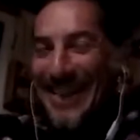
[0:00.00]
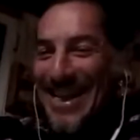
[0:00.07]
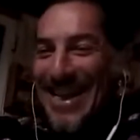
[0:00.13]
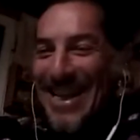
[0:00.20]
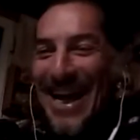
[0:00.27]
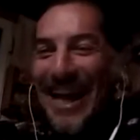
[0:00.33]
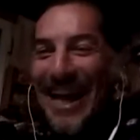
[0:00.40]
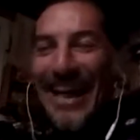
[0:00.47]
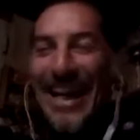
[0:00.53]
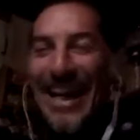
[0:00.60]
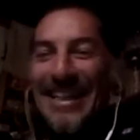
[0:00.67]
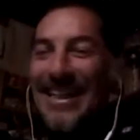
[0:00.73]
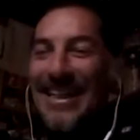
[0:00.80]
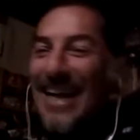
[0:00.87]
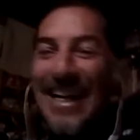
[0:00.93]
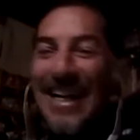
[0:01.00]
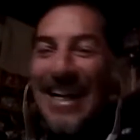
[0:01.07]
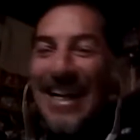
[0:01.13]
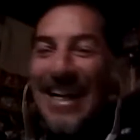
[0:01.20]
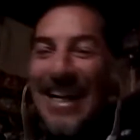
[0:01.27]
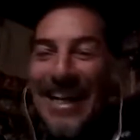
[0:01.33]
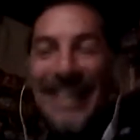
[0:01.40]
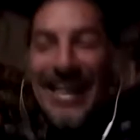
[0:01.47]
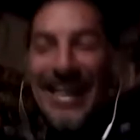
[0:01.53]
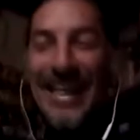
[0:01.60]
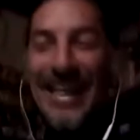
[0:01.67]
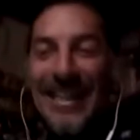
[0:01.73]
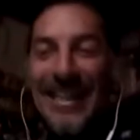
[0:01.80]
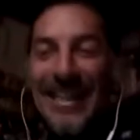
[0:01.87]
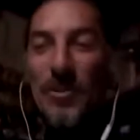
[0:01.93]
I had that
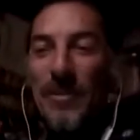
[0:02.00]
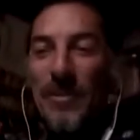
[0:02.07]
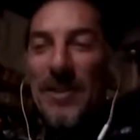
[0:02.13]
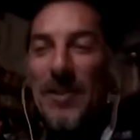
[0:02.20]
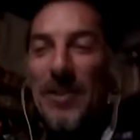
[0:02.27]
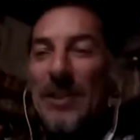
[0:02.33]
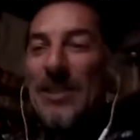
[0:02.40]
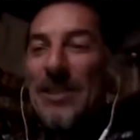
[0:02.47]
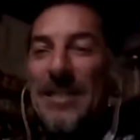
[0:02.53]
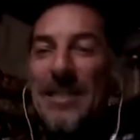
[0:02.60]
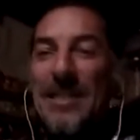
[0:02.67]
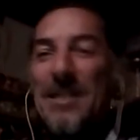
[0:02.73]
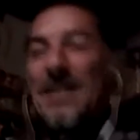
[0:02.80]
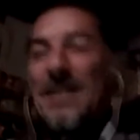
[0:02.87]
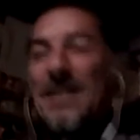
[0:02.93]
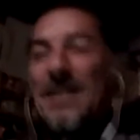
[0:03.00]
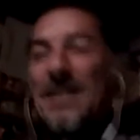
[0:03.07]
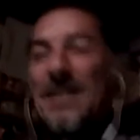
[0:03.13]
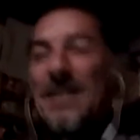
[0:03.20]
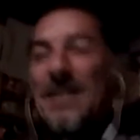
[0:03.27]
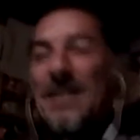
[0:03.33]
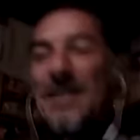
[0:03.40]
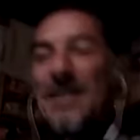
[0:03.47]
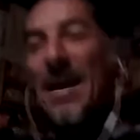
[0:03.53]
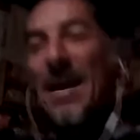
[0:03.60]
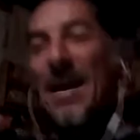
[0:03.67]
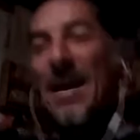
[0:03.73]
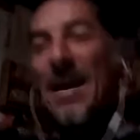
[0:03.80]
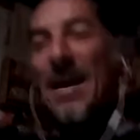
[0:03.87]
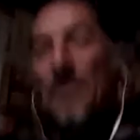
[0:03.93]
experience. I
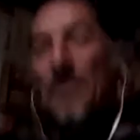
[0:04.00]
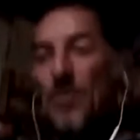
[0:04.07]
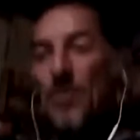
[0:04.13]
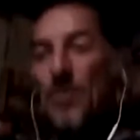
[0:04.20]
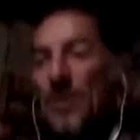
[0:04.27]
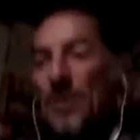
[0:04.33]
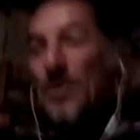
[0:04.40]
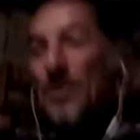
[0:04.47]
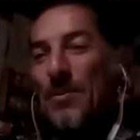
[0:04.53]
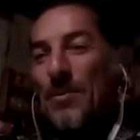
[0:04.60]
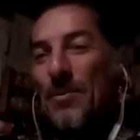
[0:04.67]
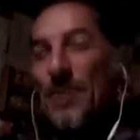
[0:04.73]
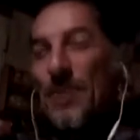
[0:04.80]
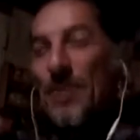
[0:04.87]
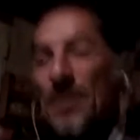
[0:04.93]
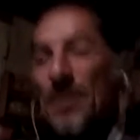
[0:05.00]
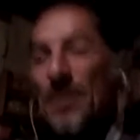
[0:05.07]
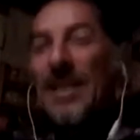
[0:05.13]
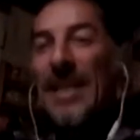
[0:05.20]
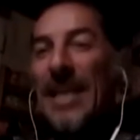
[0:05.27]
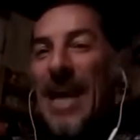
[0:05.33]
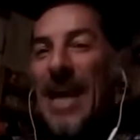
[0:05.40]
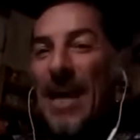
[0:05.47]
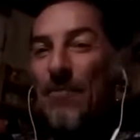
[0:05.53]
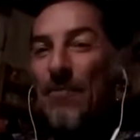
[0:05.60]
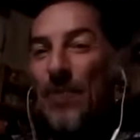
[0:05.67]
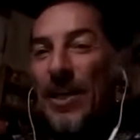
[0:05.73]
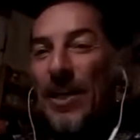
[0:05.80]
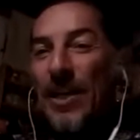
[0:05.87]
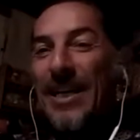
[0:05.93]
think with nearly
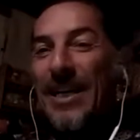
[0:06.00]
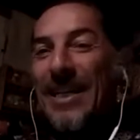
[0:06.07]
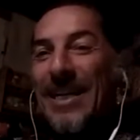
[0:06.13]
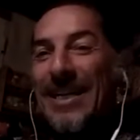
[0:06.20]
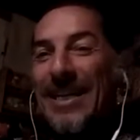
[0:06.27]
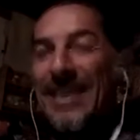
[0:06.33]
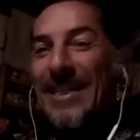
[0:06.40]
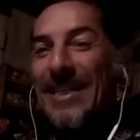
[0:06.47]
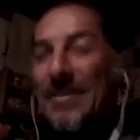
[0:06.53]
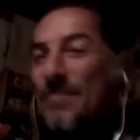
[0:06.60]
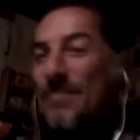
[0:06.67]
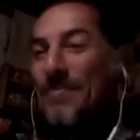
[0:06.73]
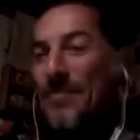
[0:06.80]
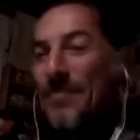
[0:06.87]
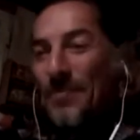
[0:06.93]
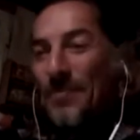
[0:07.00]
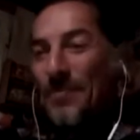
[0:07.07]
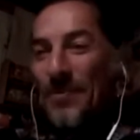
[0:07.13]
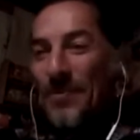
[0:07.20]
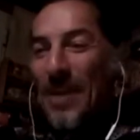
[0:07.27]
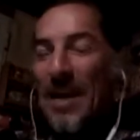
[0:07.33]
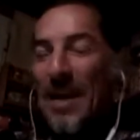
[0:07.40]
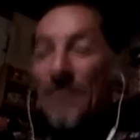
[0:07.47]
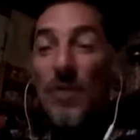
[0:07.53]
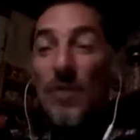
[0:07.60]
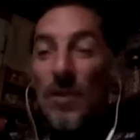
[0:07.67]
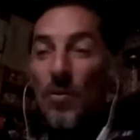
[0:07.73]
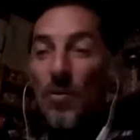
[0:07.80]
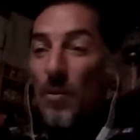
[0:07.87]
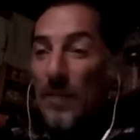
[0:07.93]
every
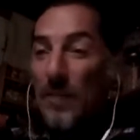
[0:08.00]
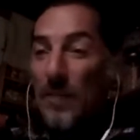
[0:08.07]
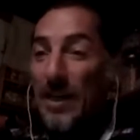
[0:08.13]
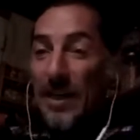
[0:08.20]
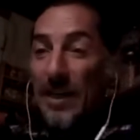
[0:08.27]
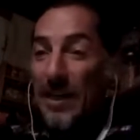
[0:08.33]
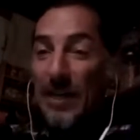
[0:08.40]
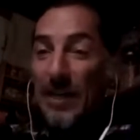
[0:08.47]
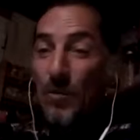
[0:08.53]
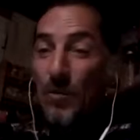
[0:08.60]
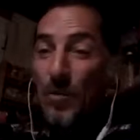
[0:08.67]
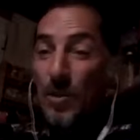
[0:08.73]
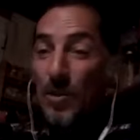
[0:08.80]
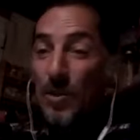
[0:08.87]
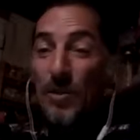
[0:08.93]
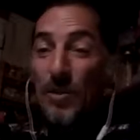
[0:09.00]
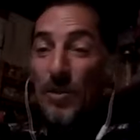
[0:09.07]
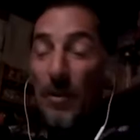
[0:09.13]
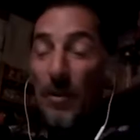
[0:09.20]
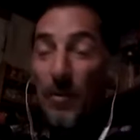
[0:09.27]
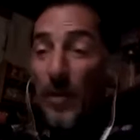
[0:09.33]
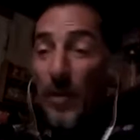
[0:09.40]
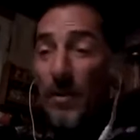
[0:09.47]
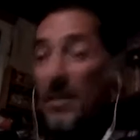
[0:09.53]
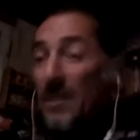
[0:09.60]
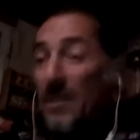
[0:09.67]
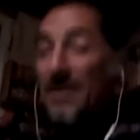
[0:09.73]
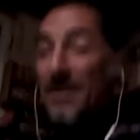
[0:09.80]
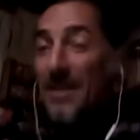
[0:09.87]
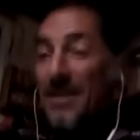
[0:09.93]
woman I was together with,
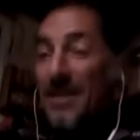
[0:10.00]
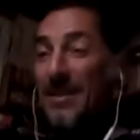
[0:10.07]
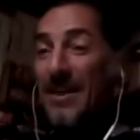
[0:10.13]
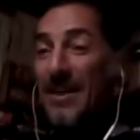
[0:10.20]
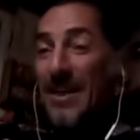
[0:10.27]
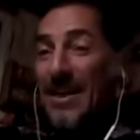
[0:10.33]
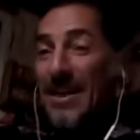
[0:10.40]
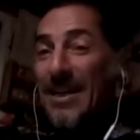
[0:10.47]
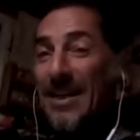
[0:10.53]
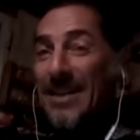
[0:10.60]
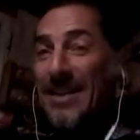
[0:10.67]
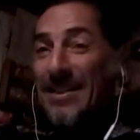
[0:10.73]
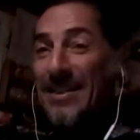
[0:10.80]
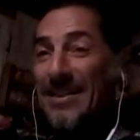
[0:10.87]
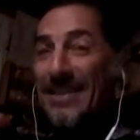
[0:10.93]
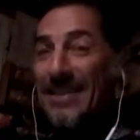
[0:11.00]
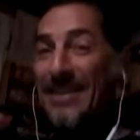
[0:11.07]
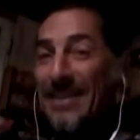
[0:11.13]
and